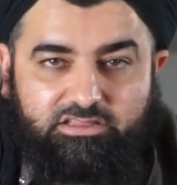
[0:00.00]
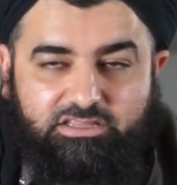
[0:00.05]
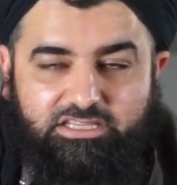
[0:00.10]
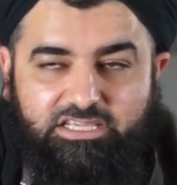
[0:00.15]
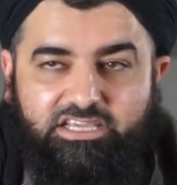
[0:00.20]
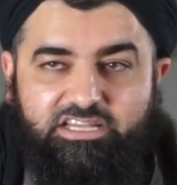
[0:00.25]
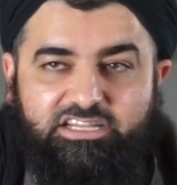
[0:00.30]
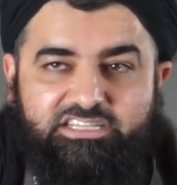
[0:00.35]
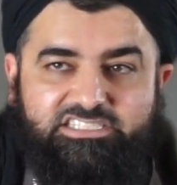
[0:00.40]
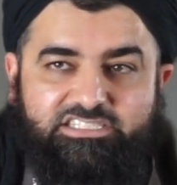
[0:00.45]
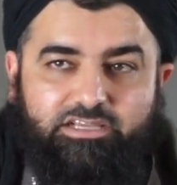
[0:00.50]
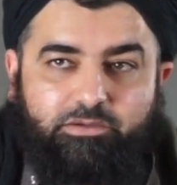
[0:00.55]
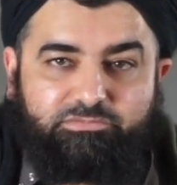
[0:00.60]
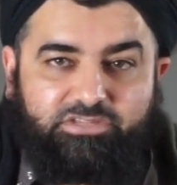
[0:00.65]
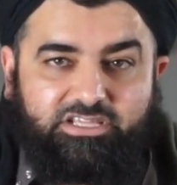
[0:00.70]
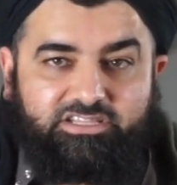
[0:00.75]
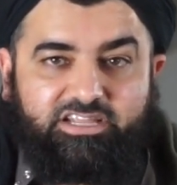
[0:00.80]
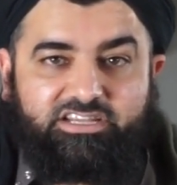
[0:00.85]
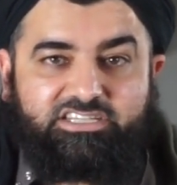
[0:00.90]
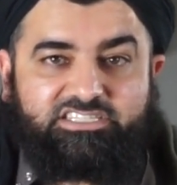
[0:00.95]
Deen is
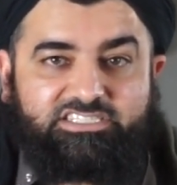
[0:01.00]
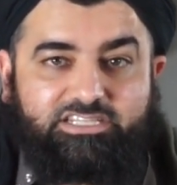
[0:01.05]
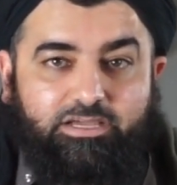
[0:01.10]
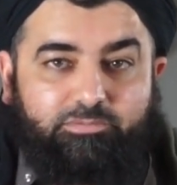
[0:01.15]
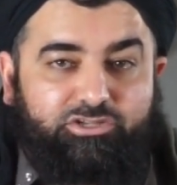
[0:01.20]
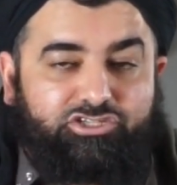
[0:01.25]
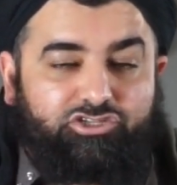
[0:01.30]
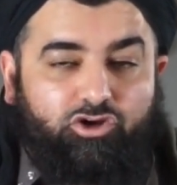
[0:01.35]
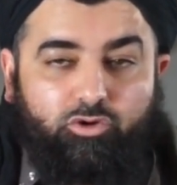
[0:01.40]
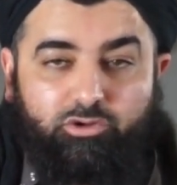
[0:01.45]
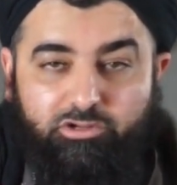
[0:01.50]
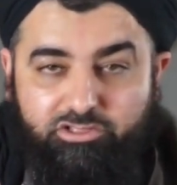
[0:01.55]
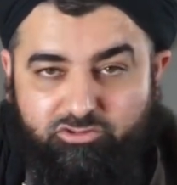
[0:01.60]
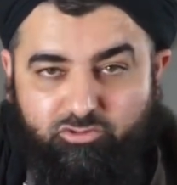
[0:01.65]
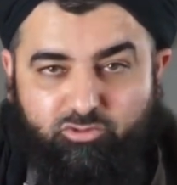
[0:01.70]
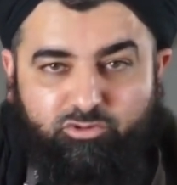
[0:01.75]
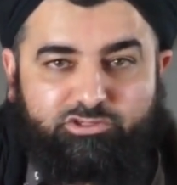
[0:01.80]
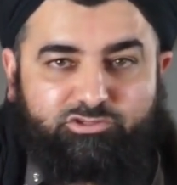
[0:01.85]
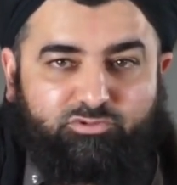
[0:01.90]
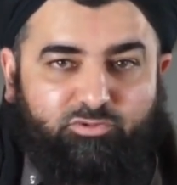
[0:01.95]
something that is established only
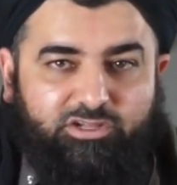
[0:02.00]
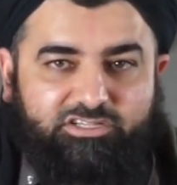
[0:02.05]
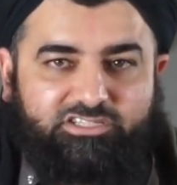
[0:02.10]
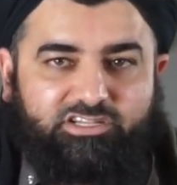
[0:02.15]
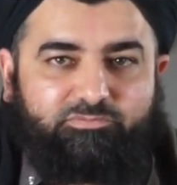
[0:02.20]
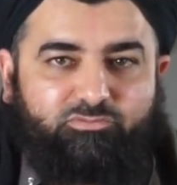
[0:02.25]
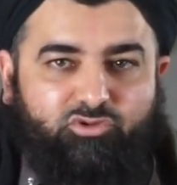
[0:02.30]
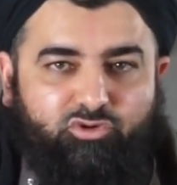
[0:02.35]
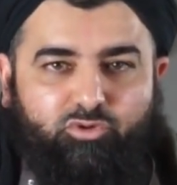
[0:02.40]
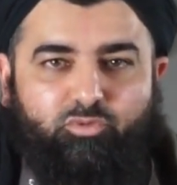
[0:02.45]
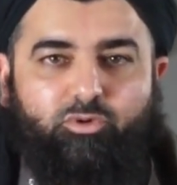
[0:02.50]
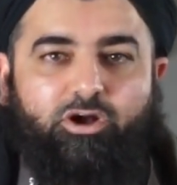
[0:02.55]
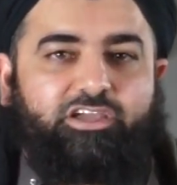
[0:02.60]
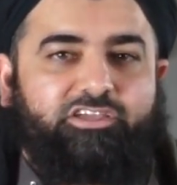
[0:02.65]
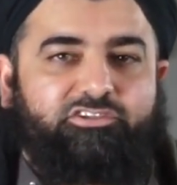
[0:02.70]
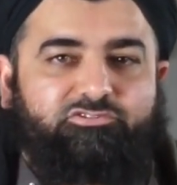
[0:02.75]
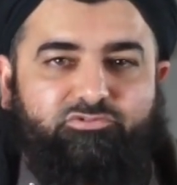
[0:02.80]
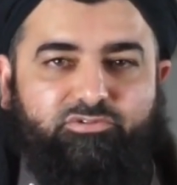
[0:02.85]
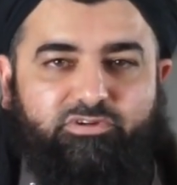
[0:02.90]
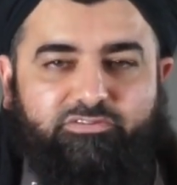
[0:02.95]
through Rasulullah, through
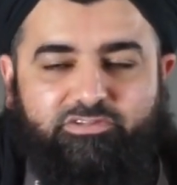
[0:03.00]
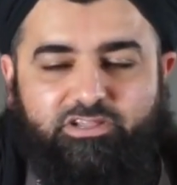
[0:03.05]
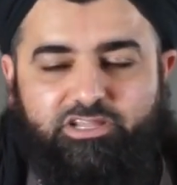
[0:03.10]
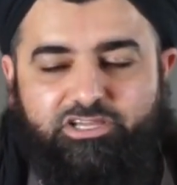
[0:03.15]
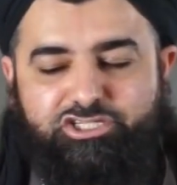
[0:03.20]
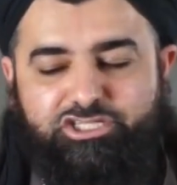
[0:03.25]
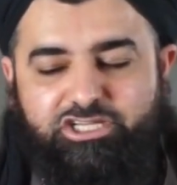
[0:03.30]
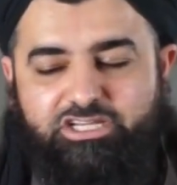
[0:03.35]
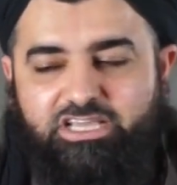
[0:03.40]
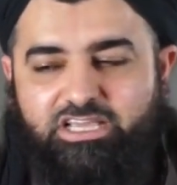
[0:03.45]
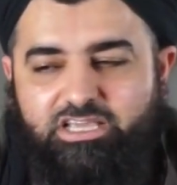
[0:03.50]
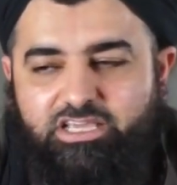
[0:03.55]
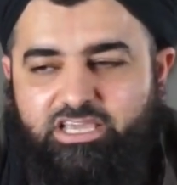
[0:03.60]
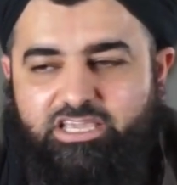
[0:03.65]
wahi, through revelation.